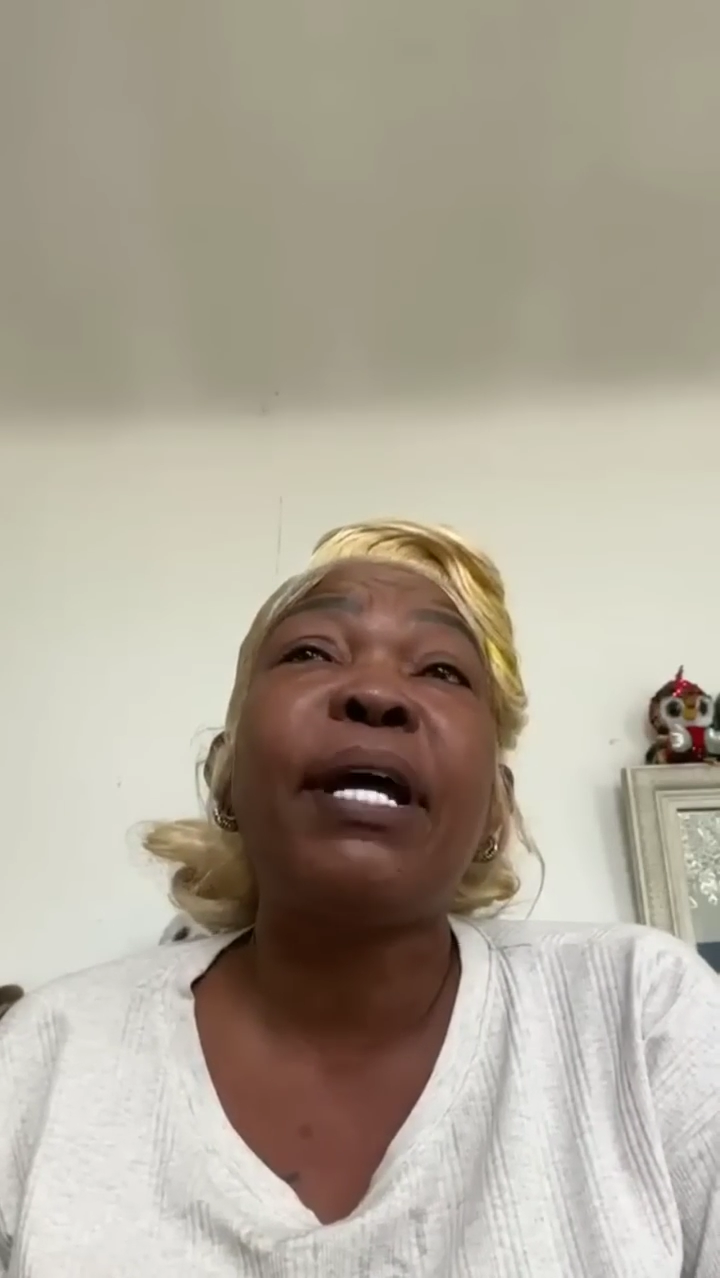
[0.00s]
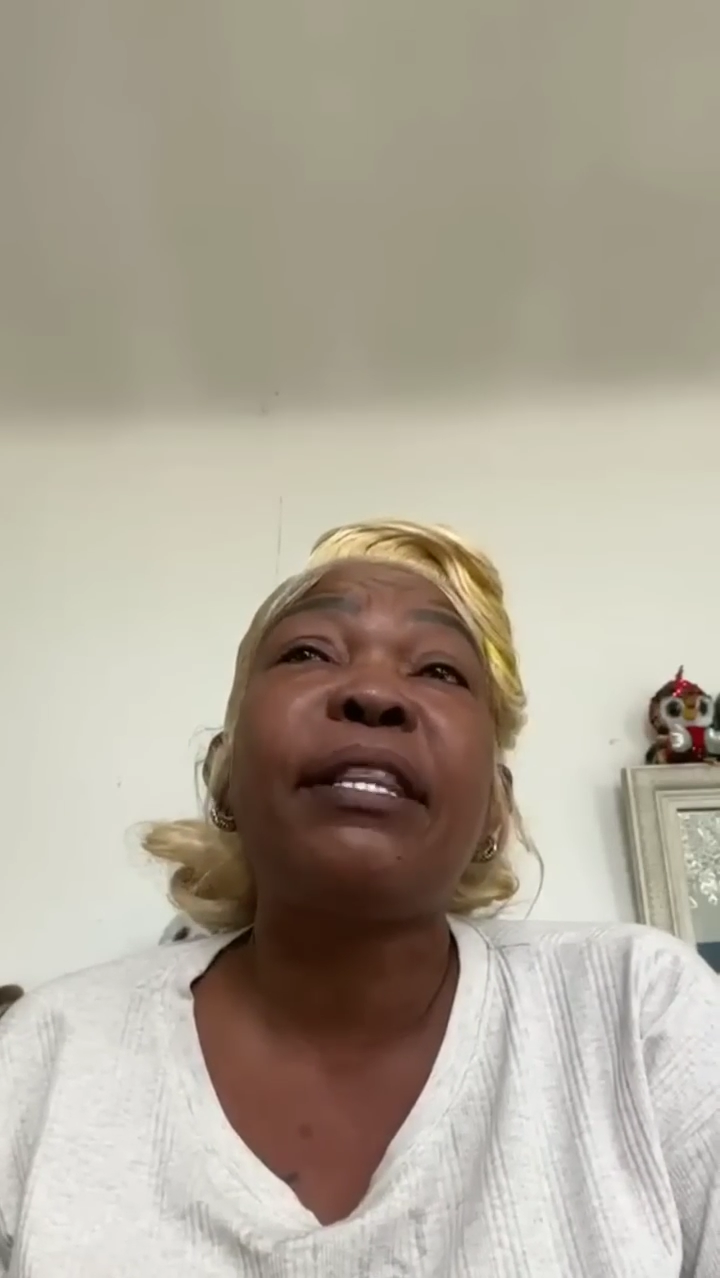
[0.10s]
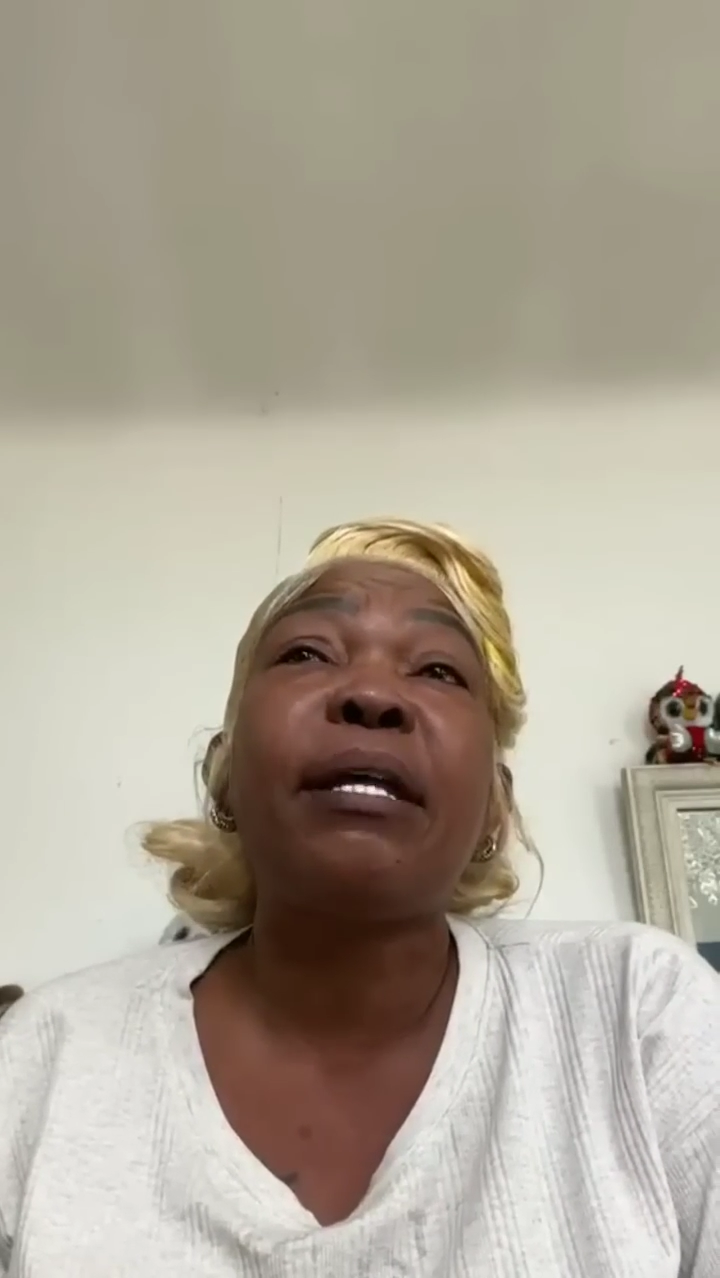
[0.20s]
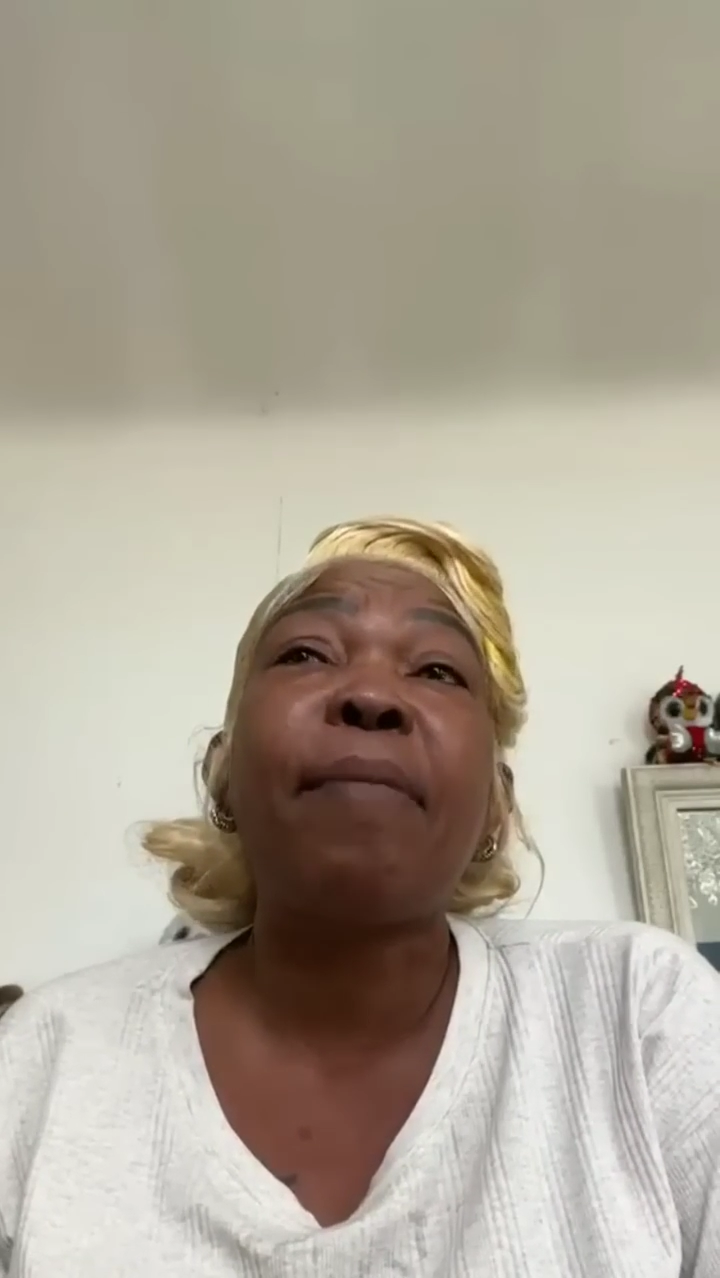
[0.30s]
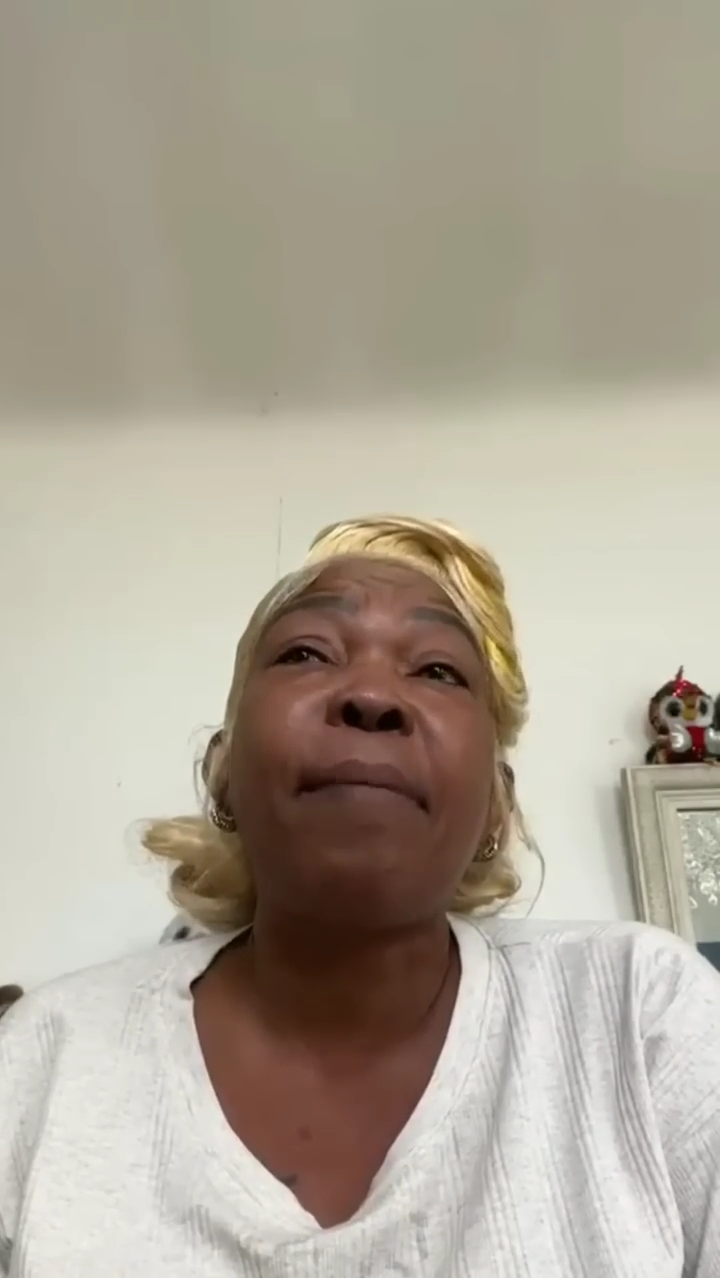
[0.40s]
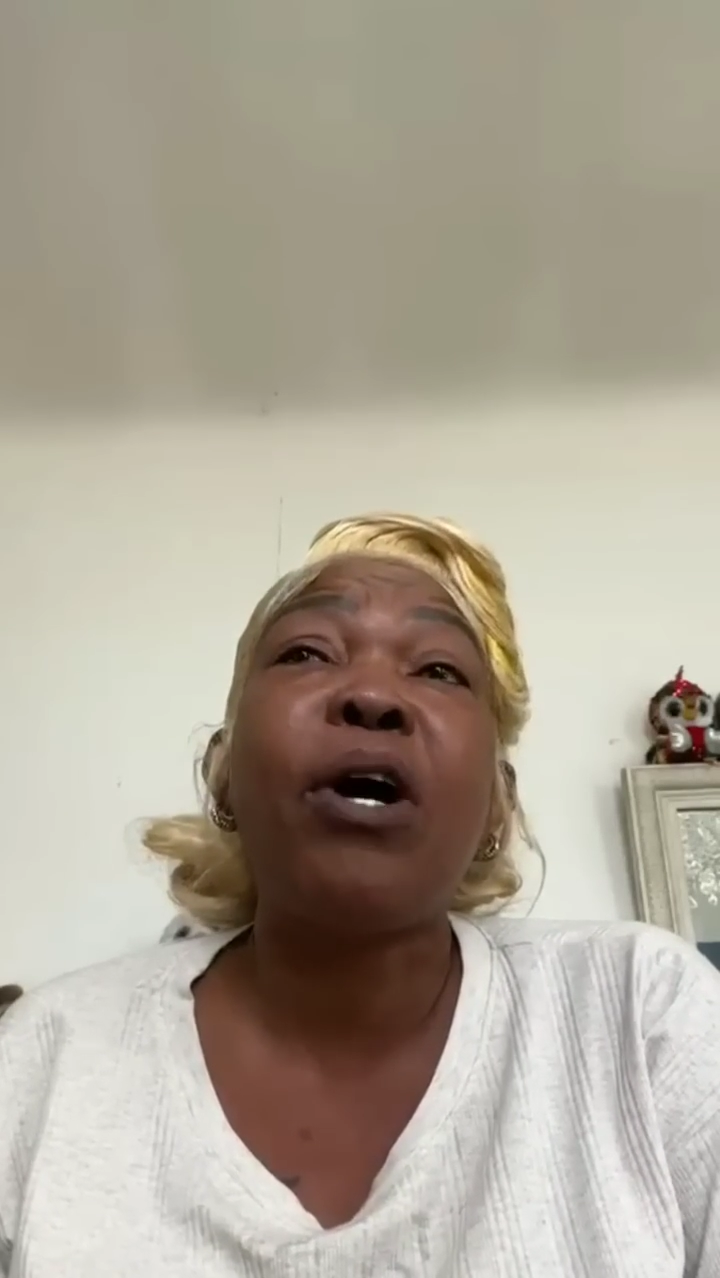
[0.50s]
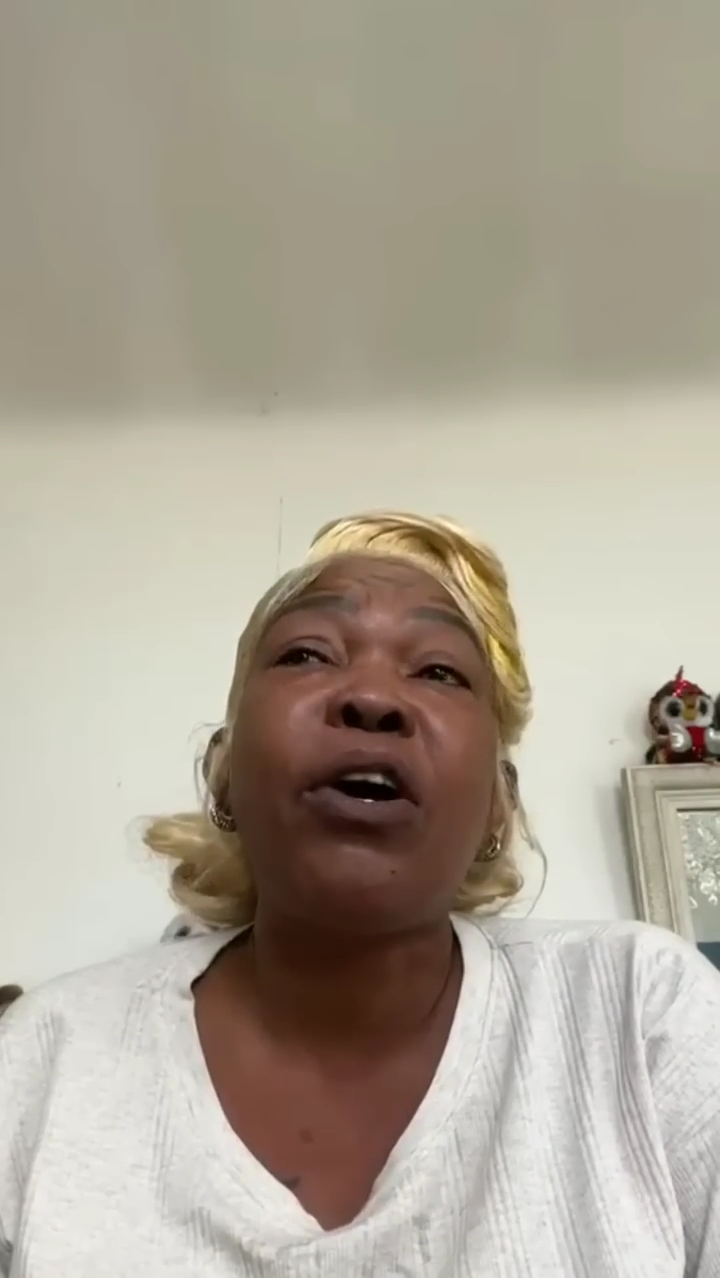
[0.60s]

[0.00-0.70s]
I say, Mommy,